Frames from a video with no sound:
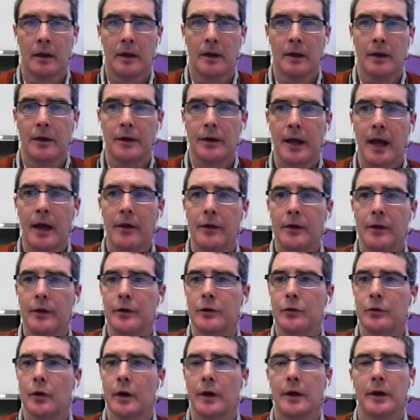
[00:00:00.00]
Now that you're
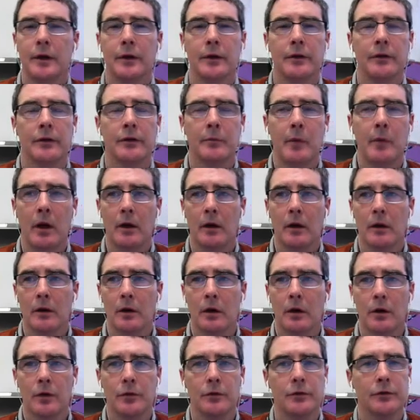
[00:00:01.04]
writing small
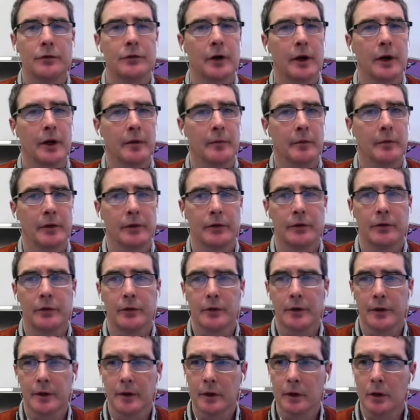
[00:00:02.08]
code fragments, we're
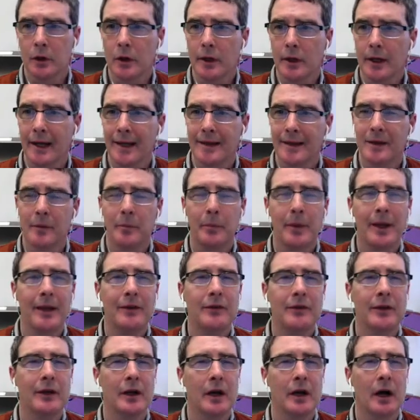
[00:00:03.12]
going to look at the
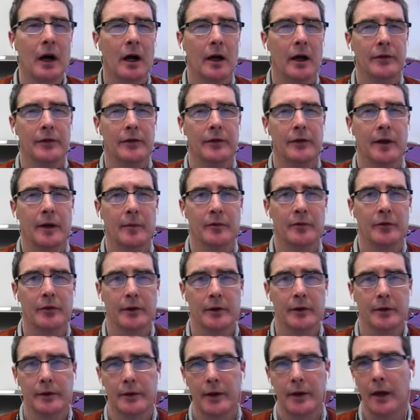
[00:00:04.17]
basic concepts
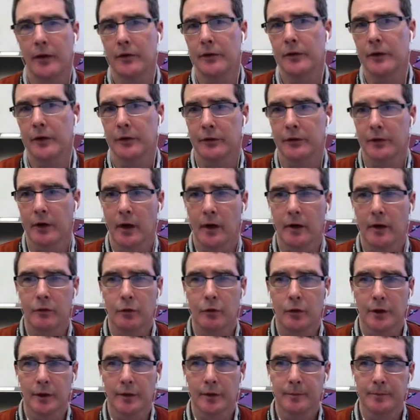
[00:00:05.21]
in testing
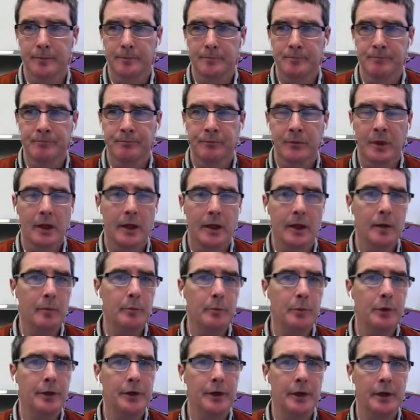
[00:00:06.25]
software. In
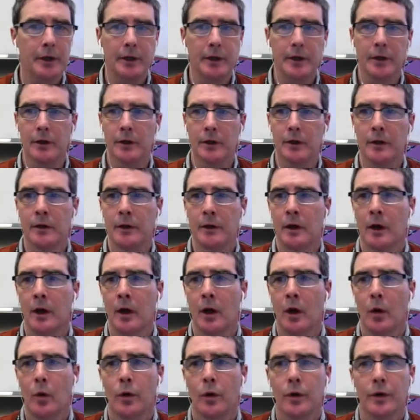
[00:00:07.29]
particular,
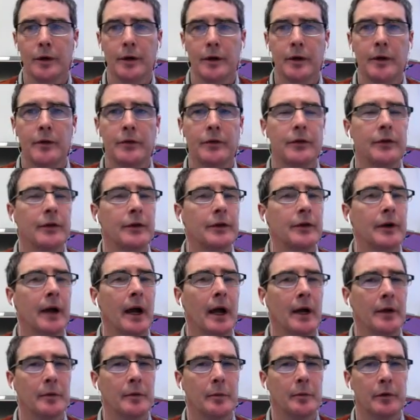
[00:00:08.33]
we're going to consider how
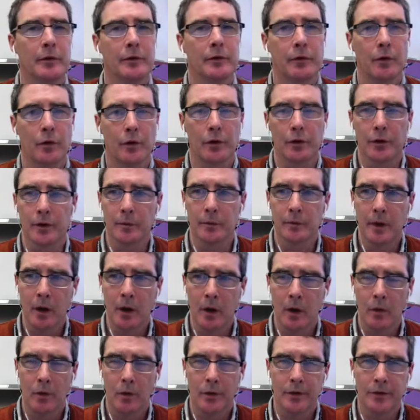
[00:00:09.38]
to perform
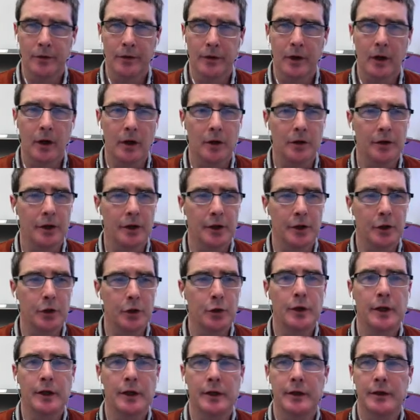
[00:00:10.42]
what is called a
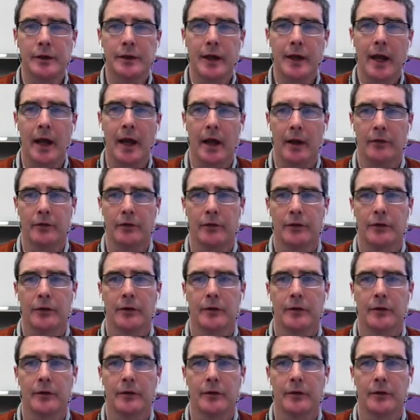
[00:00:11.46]
unit test.